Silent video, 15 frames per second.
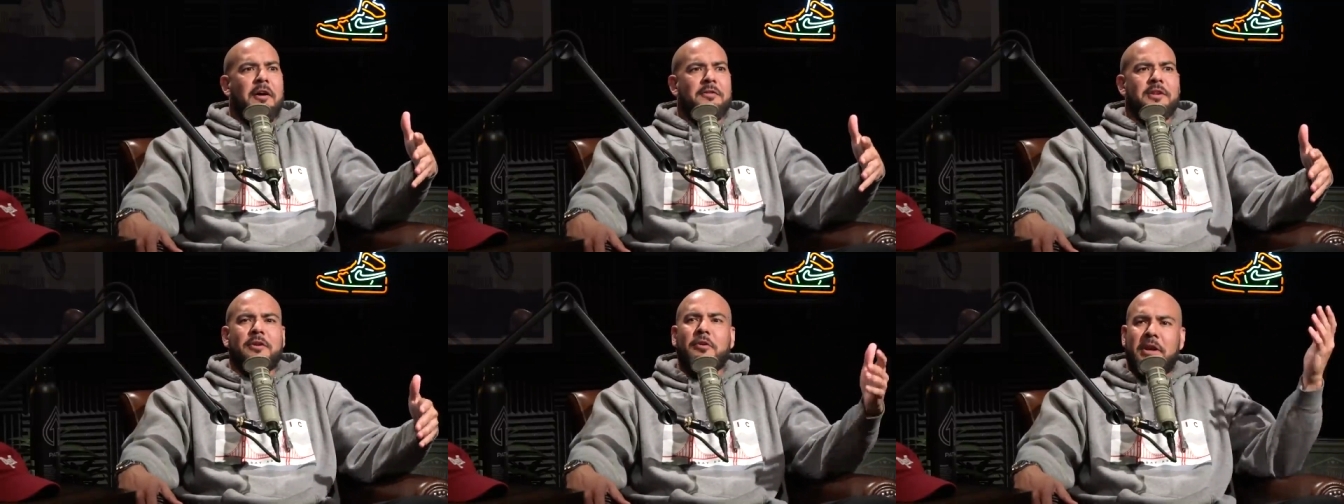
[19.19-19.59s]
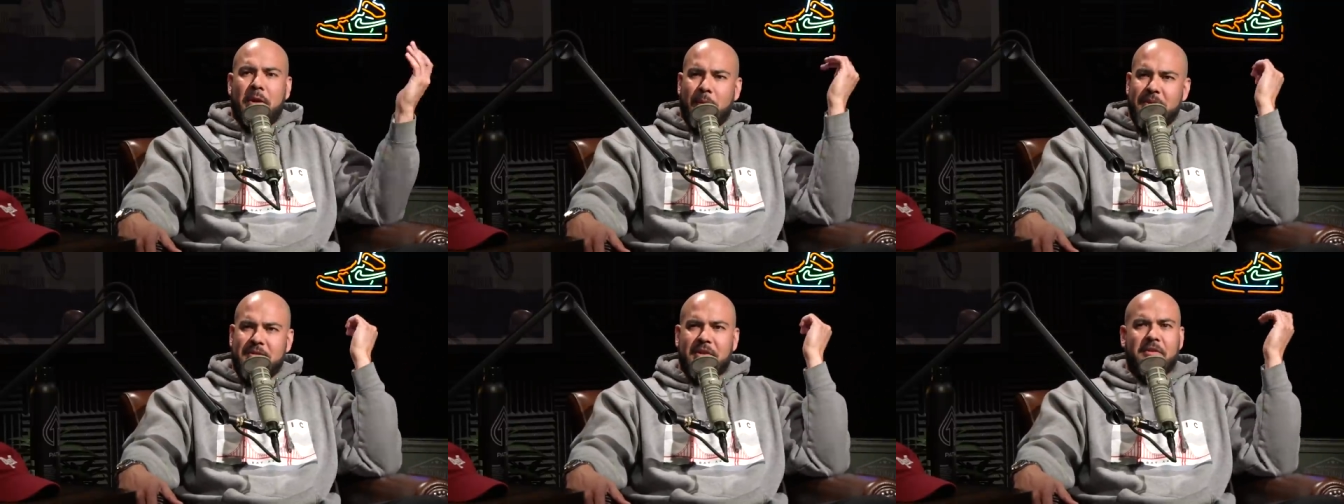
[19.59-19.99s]
It's like, okay,
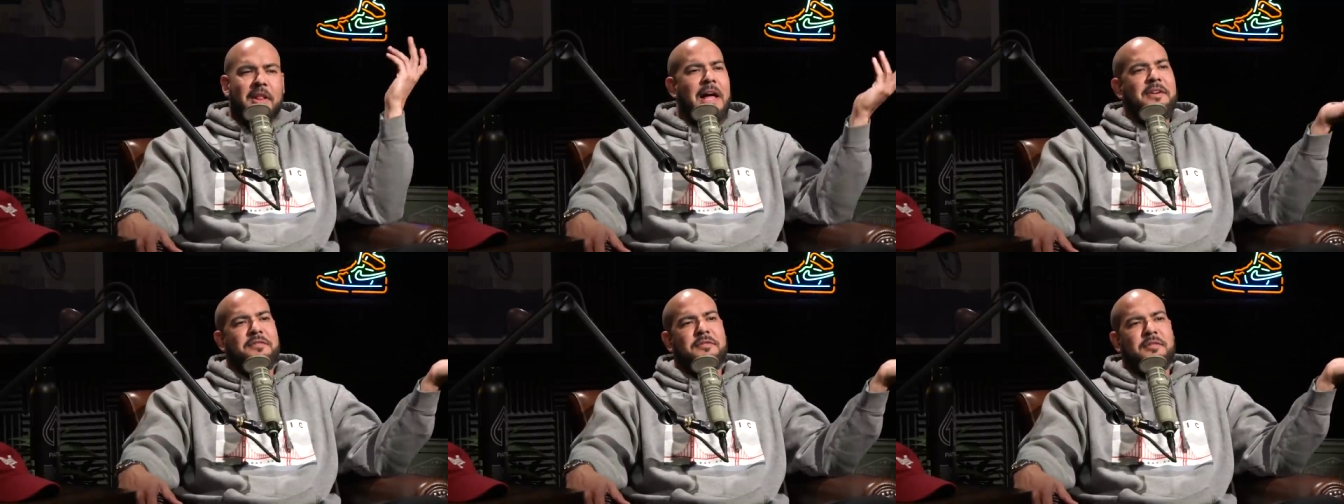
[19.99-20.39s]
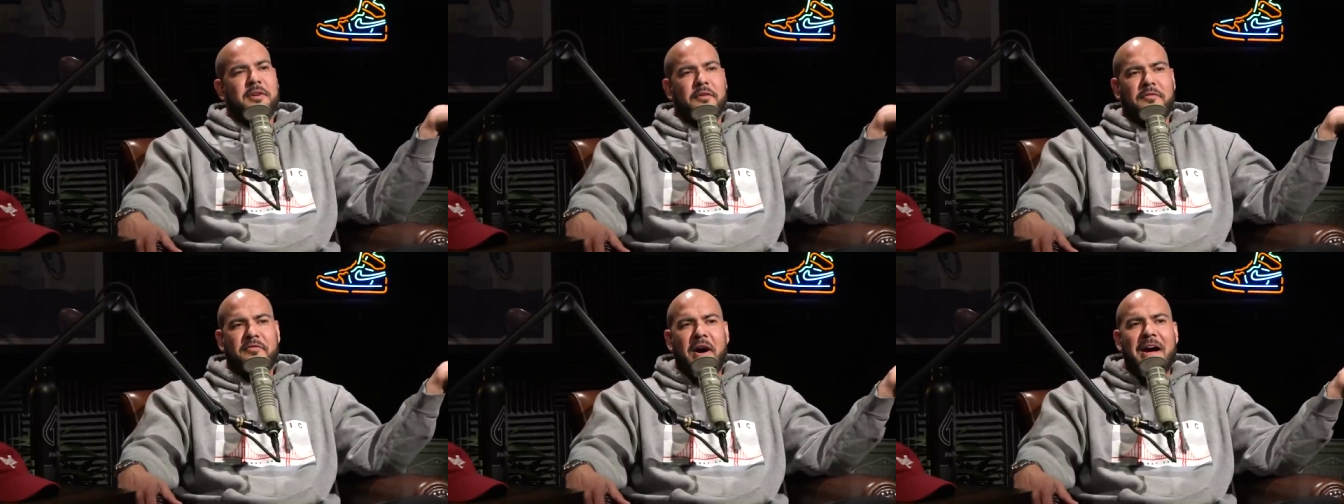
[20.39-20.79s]
wait a second. The last
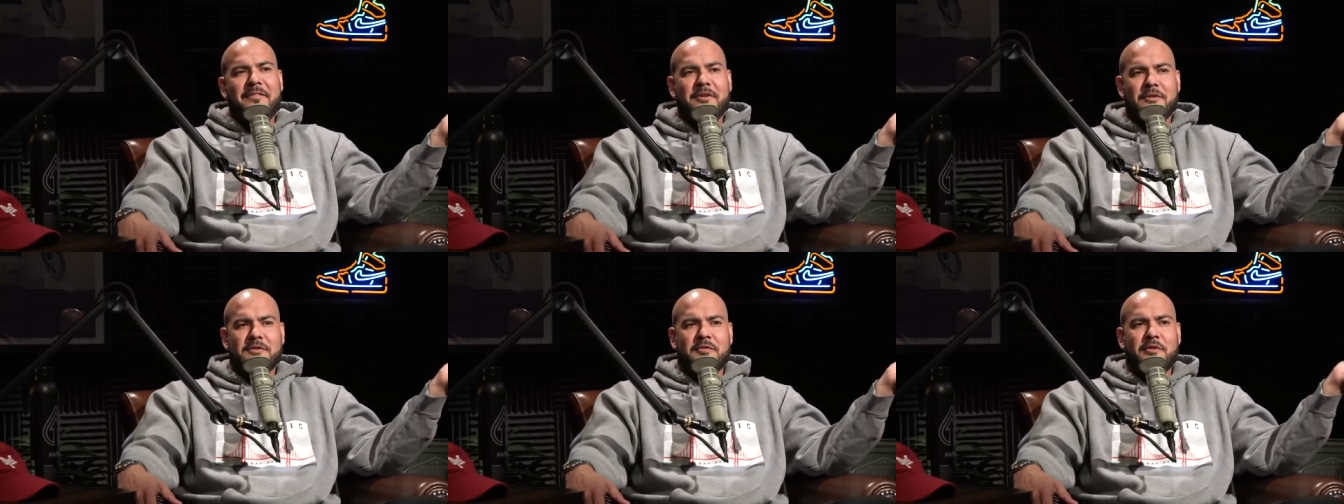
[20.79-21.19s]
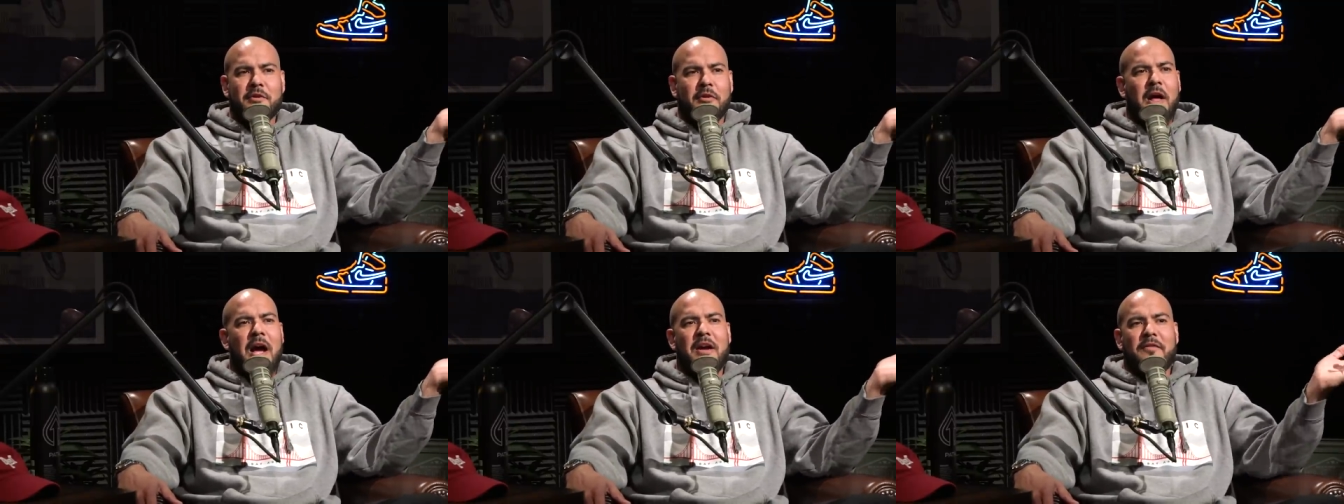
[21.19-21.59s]
5 years of your
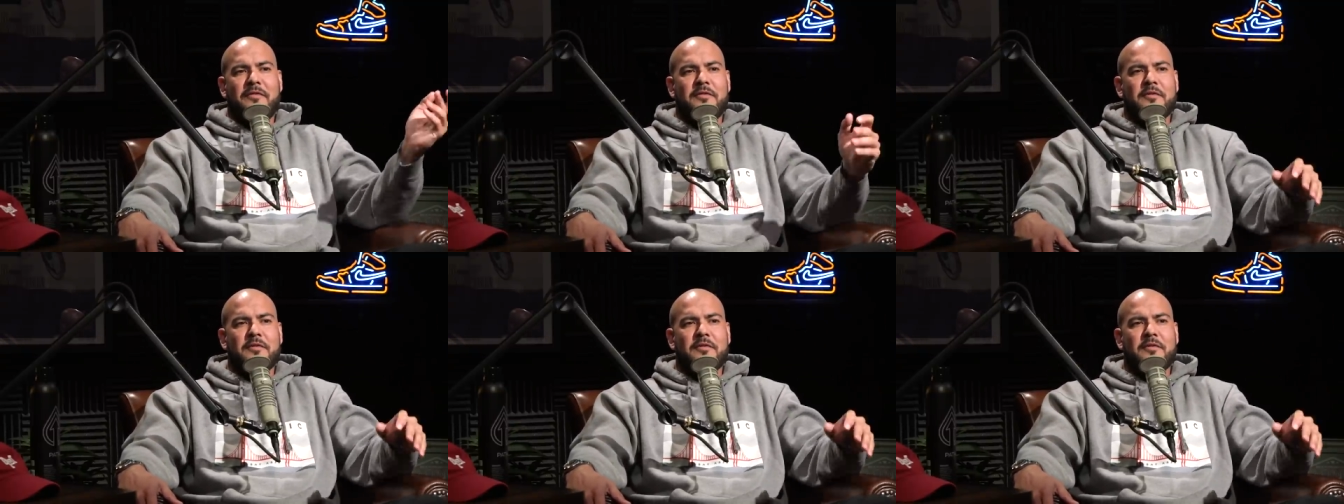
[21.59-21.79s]
life,